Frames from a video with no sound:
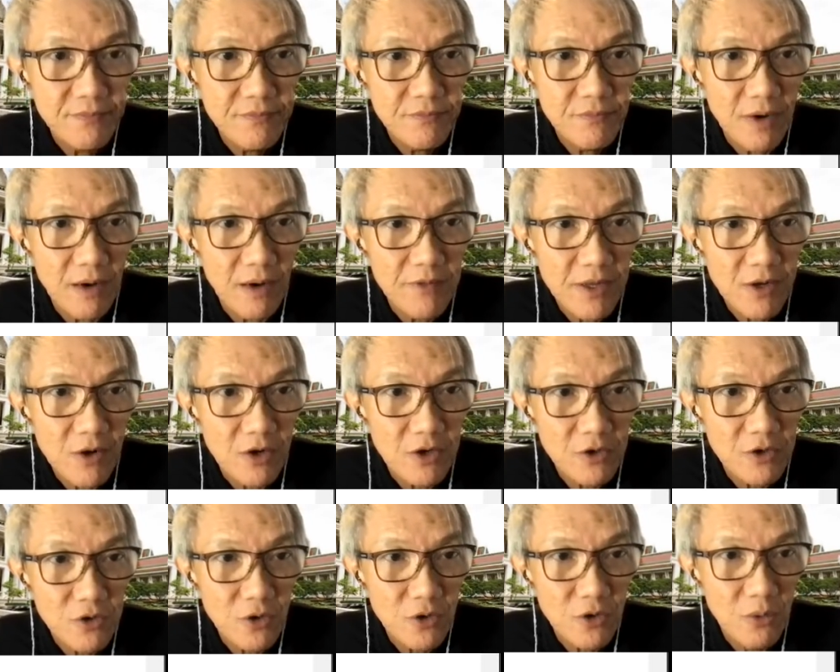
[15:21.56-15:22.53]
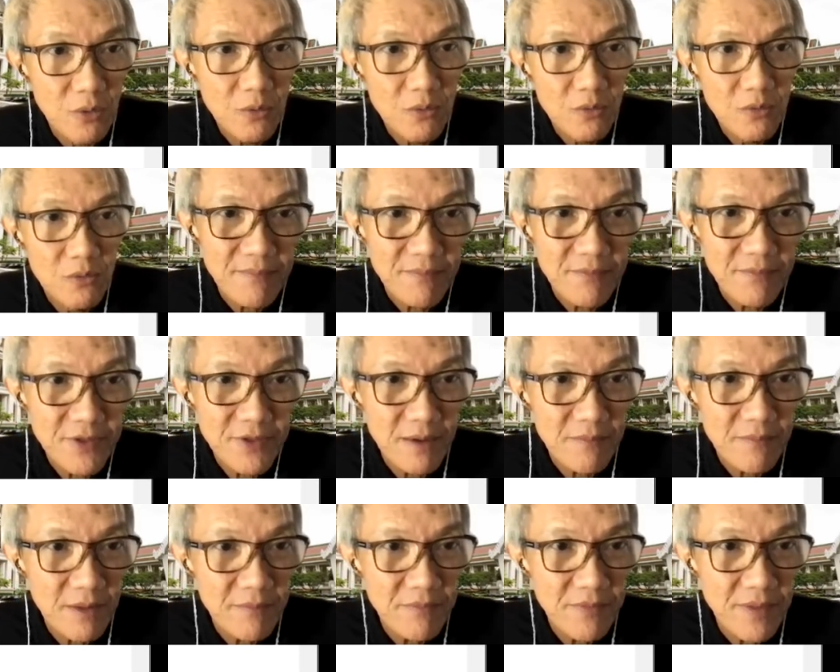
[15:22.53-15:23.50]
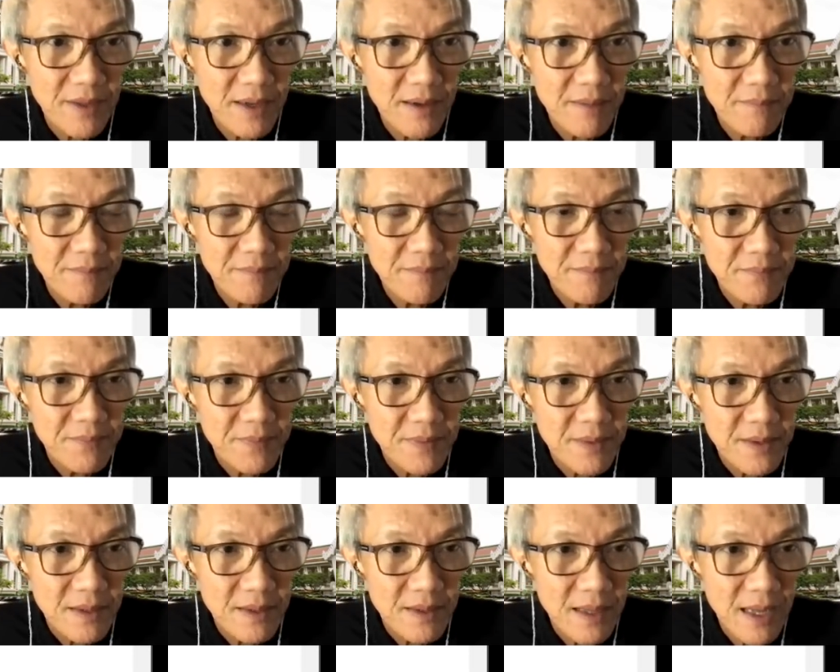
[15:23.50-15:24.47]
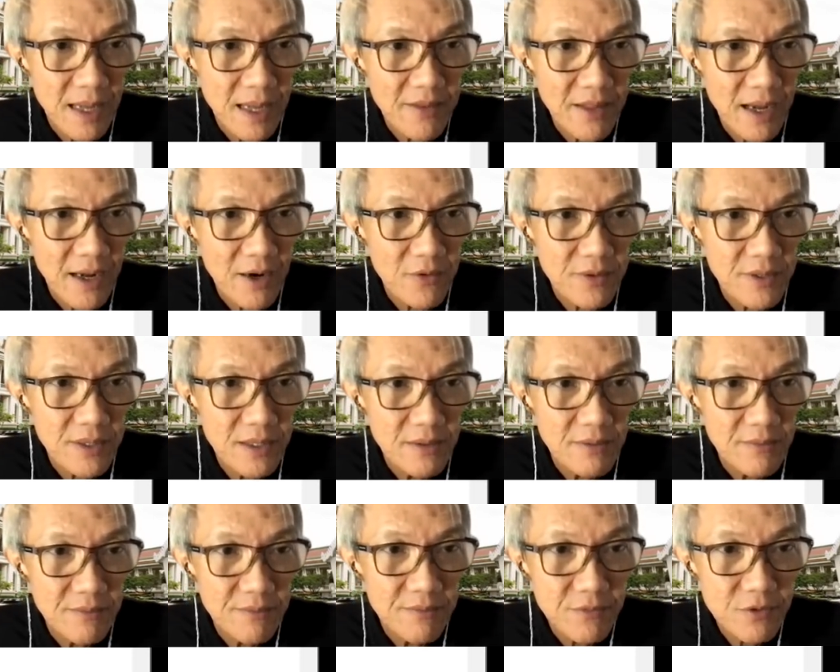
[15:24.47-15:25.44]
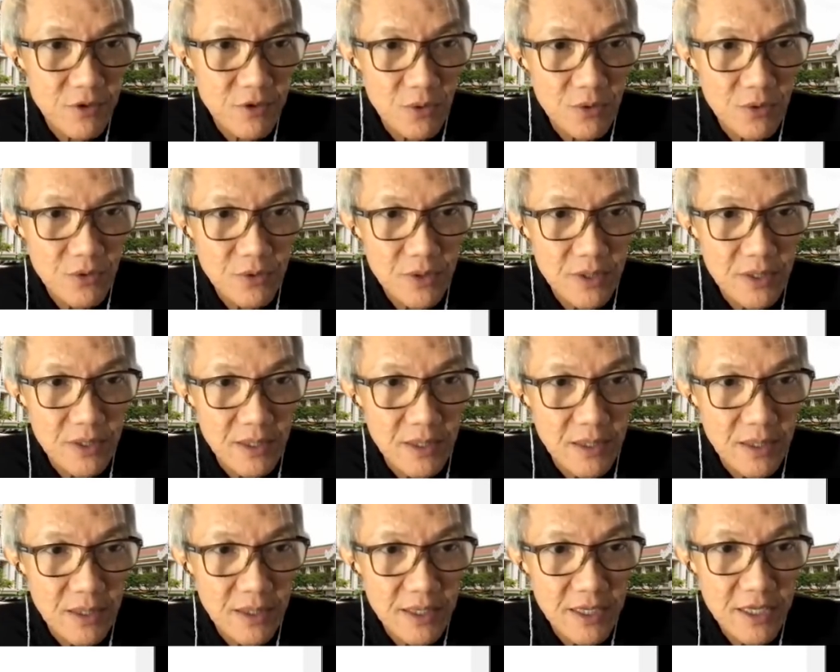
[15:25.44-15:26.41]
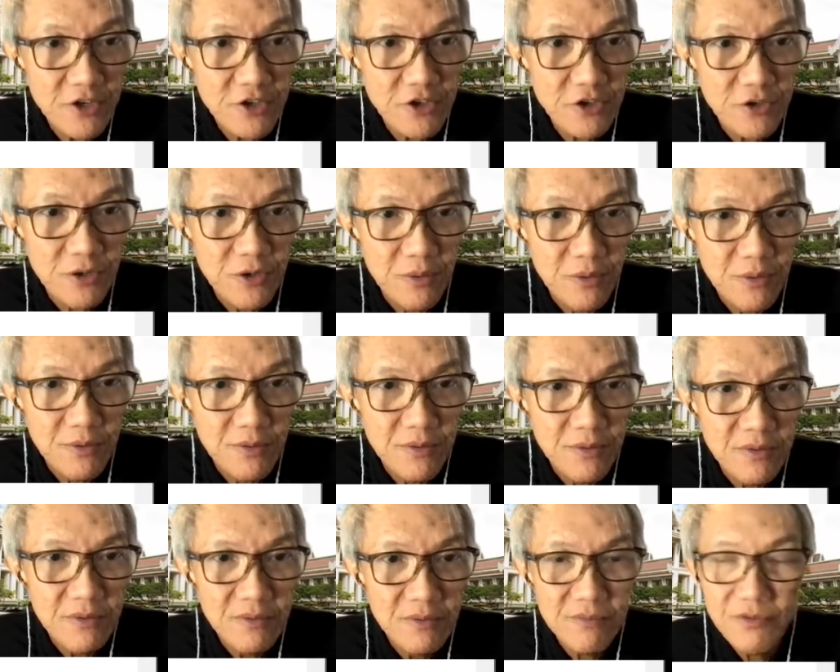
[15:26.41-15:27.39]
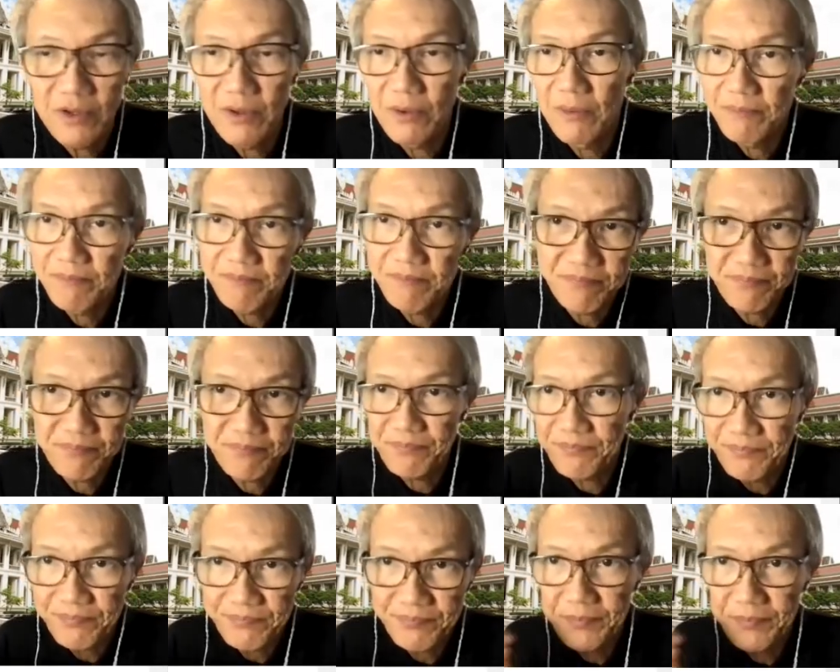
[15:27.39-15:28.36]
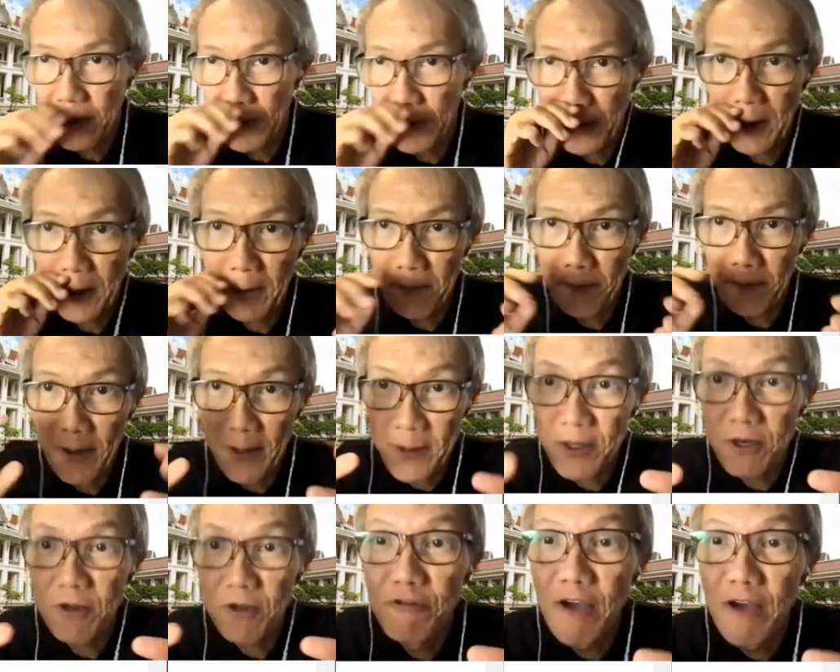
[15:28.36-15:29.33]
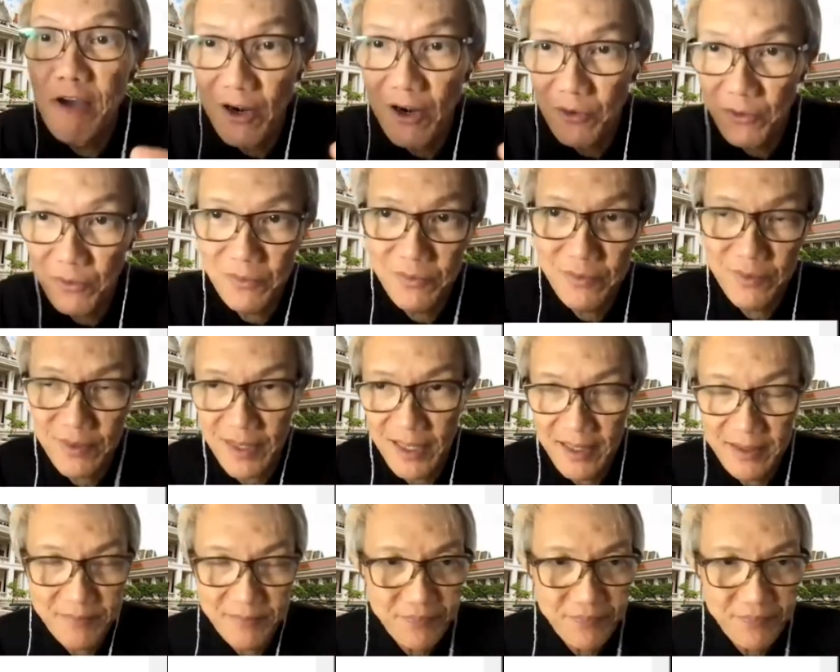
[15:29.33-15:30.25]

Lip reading: of the control. Some of them, as I already told you, the internal. So the internal value. Okay.